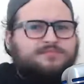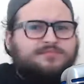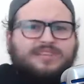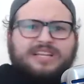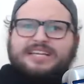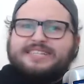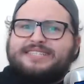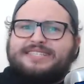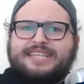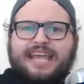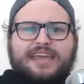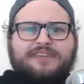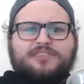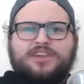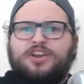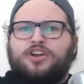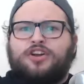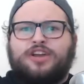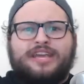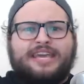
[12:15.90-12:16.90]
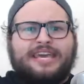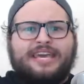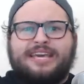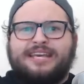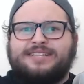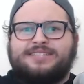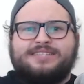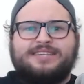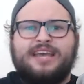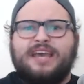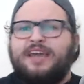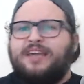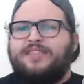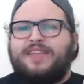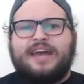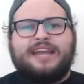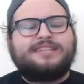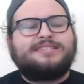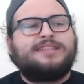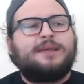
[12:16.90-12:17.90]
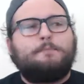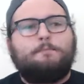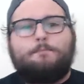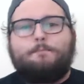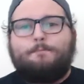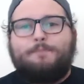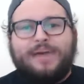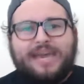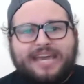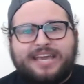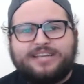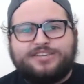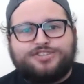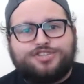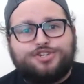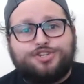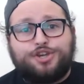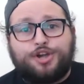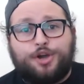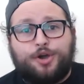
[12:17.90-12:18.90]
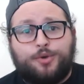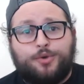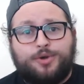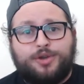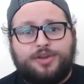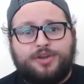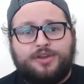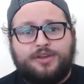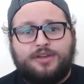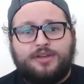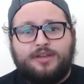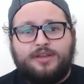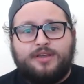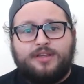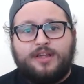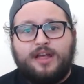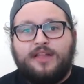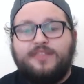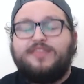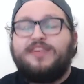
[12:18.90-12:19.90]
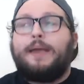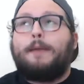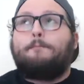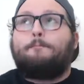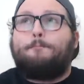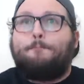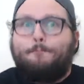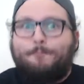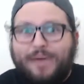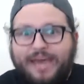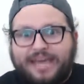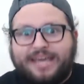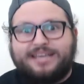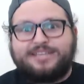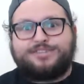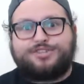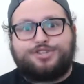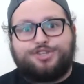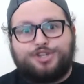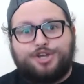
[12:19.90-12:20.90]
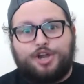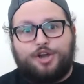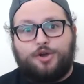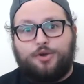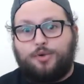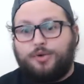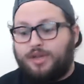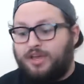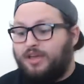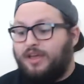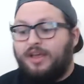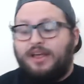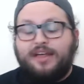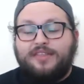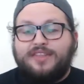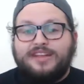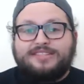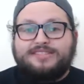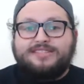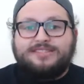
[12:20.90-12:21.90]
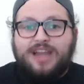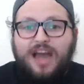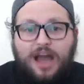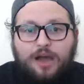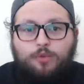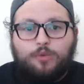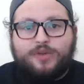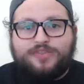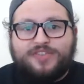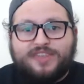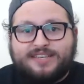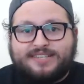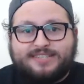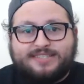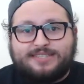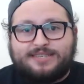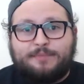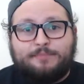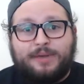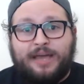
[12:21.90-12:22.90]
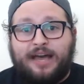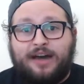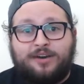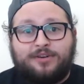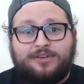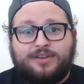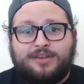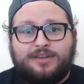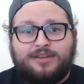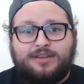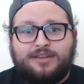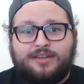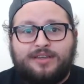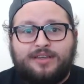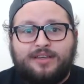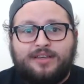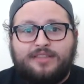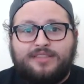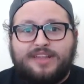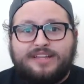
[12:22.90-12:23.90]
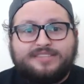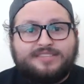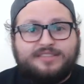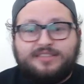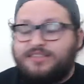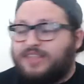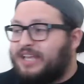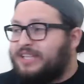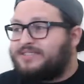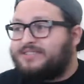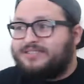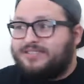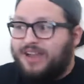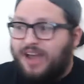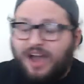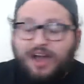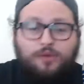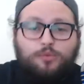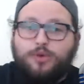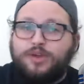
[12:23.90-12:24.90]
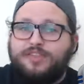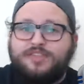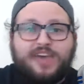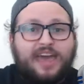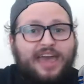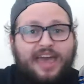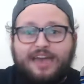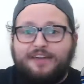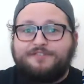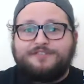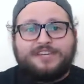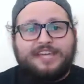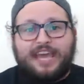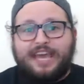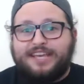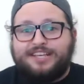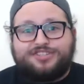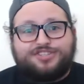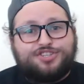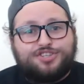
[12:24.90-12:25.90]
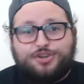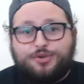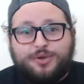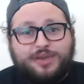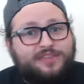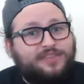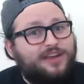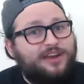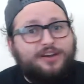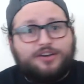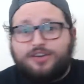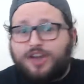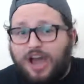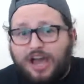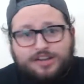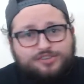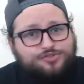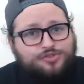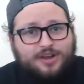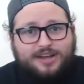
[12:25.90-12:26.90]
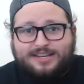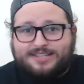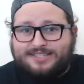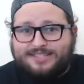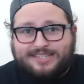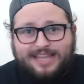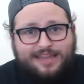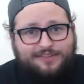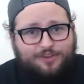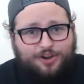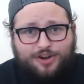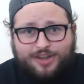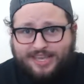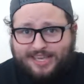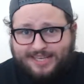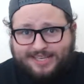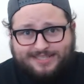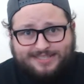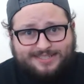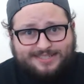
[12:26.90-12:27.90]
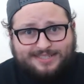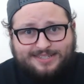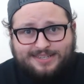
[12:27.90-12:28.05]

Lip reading: saving our kids, that is the biggest joke. The biggest joke. That's not what this is about. That's not what the FDA is doing. They're not trying to save our kids.